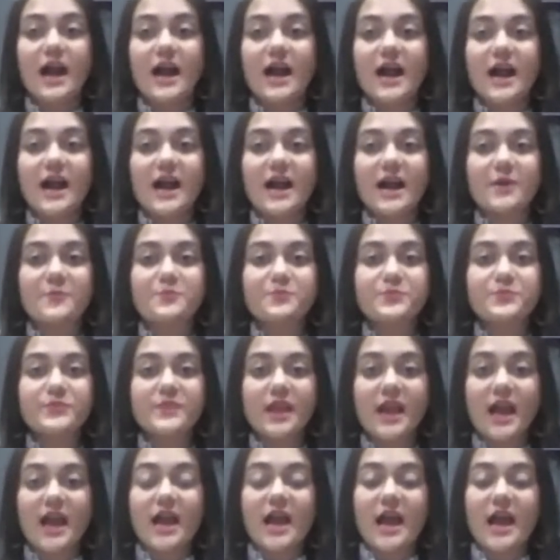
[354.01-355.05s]

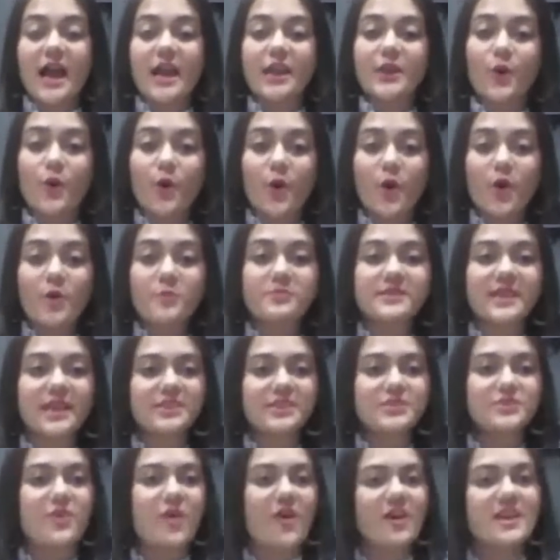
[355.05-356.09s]
um, I hope
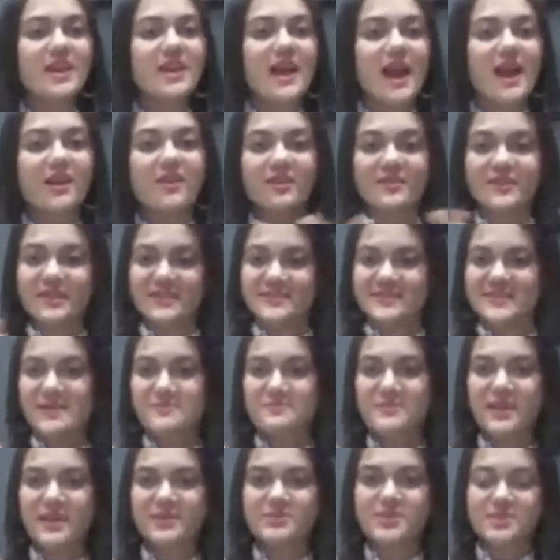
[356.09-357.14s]
that you all are on the
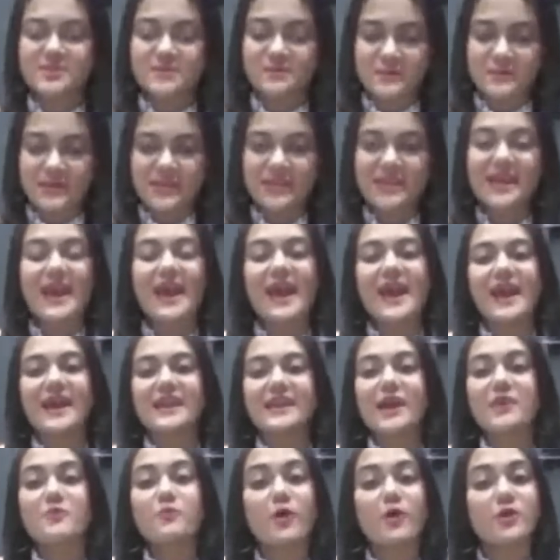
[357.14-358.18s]
same page as me,
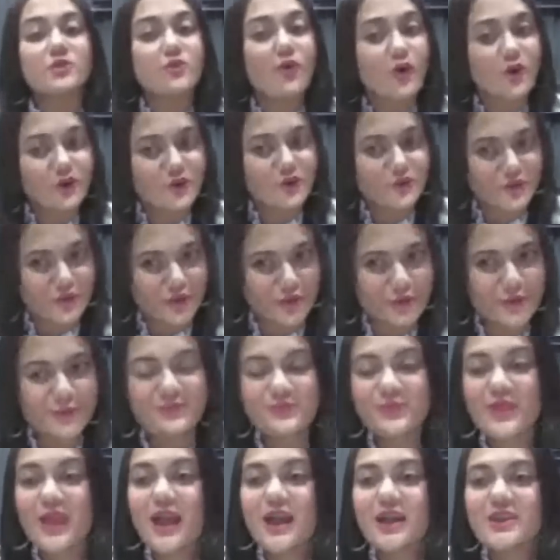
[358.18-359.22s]
and I want all of you